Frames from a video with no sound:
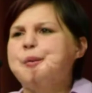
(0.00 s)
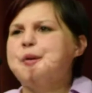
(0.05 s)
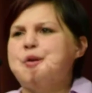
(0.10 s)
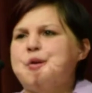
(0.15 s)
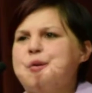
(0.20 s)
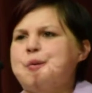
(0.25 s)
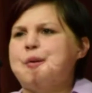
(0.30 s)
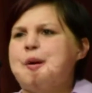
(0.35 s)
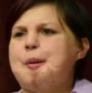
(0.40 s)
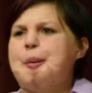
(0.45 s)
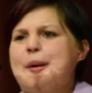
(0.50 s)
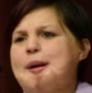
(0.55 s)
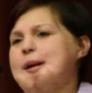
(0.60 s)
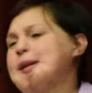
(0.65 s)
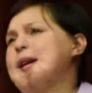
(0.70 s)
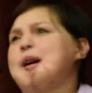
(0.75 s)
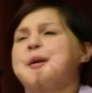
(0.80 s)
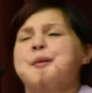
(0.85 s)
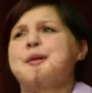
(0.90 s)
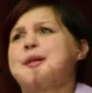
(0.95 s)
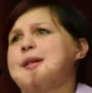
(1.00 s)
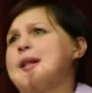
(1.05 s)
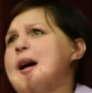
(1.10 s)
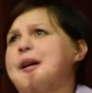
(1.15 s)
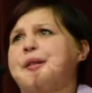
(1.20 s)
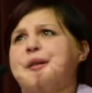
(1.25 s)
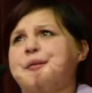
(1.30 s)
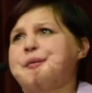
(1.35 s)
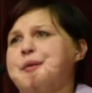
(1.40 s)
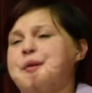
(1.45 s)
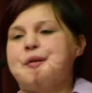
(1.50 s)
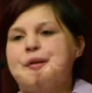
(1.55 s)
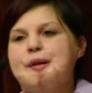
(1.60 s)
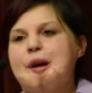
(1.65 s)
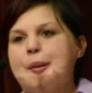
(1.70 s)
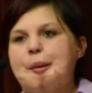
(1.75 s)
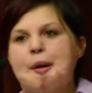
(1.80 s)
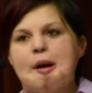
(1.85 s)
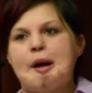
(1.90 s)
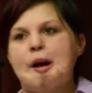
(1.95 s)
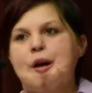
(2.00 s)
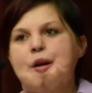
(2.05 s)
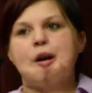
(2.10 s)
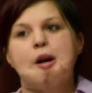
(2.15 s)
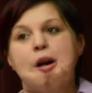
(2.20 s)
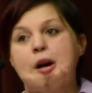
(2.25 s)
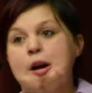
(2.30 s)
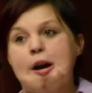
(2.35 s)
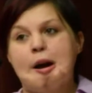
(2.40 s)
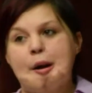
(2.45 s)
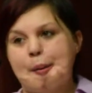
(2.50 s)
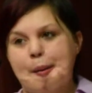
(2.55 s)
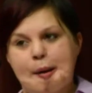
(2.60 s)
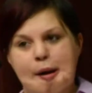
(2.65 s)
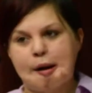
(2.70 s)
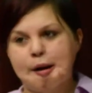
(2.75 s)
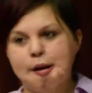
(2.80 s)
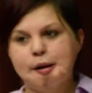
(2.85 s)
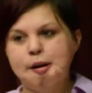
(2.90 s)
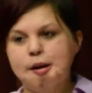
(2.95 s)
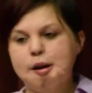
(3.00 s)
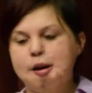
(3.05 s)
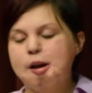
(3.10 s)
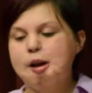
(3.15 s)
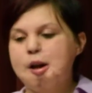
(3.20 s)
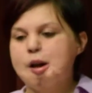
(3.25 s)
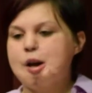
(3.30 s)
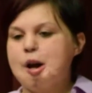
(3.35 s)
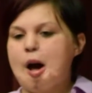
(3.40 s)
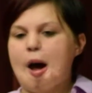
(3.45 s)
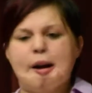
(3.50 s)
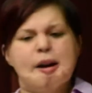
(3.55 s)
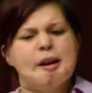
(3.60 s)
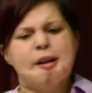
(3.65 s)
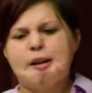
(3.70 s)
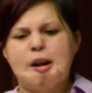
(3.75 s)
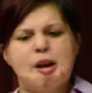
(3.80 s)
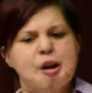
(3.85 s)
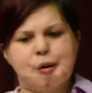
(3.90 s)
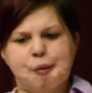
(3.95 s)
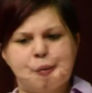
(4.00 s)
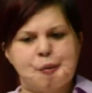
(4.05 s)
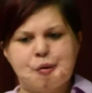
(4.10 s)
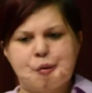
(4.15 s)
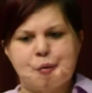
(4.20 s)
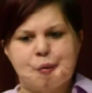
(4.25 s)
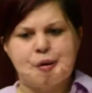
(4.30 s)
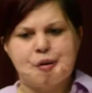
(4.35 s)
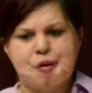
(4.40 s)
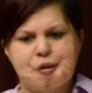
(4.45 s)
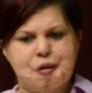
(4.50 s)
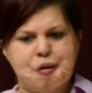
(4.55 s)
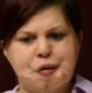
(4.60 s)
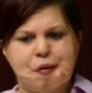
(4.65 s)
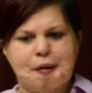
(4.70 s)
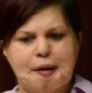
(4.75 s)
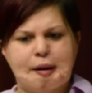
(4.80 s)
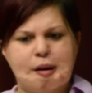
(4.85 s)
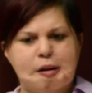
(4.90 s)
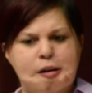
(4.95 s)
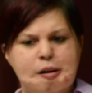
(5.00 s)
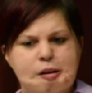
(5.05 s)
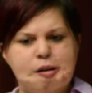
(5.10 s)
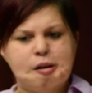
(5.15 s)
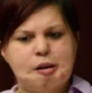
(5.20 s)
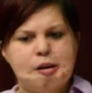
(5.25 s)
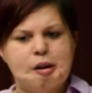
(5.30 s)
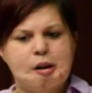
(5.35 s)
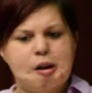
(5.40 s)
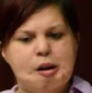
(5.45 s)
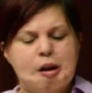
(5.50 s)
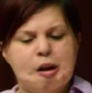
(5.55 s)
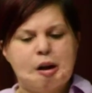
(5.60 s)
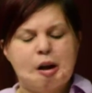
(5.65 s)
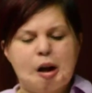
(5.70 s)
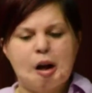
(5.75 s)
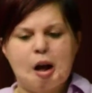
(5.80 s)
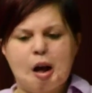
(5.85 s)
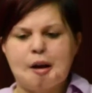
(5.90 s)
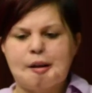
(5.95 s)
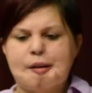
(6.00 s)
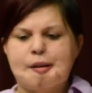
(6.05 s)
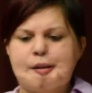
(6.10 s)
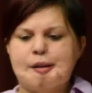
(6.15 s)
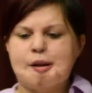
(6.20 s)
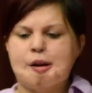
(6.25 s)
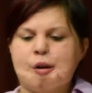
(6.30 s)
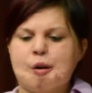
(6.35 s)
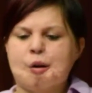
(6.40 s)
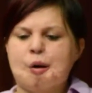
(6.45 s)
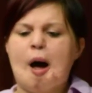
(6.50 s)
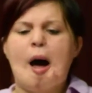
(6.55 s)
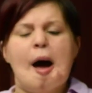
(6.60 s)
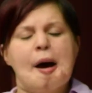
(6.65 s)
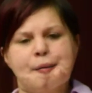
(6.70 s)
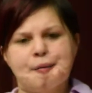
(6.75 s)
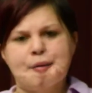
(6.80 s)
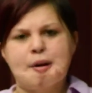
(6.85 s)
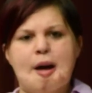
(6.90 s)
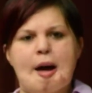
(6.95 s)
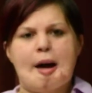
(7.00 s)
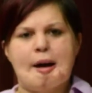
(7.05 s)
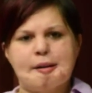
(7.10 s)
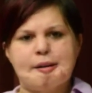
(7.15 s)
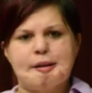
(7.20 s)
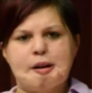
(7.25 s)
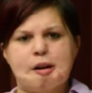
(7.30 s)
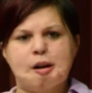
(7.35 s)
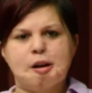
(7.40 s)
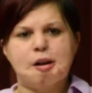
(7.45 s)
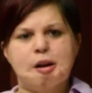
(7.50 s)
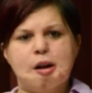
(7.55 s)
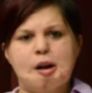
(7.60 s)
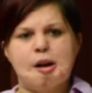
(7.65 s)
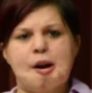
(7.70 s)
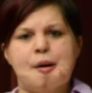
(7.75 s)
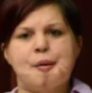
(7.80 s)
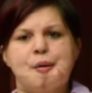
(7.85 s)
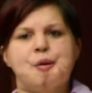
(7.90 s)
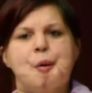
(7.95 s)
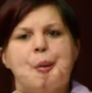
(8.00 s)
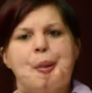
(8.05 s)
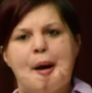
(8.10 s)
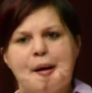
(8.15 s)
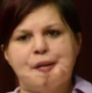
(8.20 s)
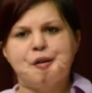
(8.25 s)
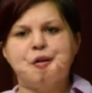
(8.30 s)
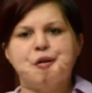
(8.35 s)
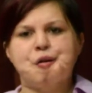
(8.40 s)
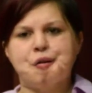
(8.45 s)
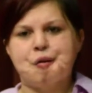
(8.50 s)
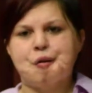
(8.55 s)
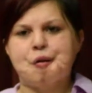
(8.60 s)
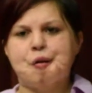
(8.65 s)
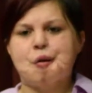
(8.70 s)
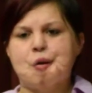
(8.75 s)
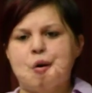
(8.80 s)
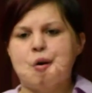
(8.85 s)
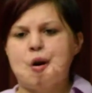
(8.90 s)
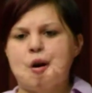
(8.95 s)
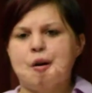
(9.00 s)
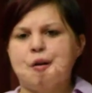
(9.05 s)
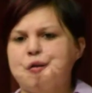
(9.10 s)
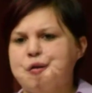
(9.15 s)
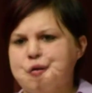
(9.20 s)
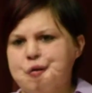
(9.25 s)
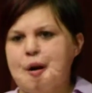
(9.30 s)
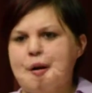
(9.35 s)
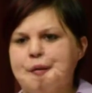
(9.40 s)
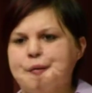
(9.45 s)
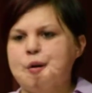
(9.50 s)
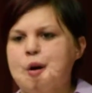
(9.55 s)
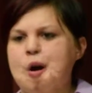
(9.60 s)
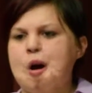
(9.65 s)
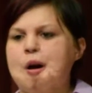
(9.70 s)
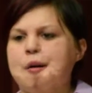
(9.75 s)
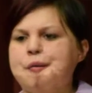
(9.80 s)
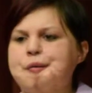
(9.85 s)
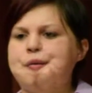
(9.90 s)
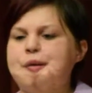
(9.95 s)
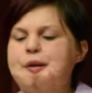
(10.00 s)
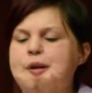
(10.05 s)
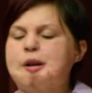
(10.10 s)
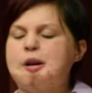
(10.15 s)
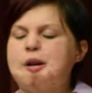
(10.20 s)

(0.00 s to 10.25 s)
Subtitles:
would do it because that was not the first time he held a gun at me. I didn't think he was going to do it until I reacted and I was about to turn the car on and drive off.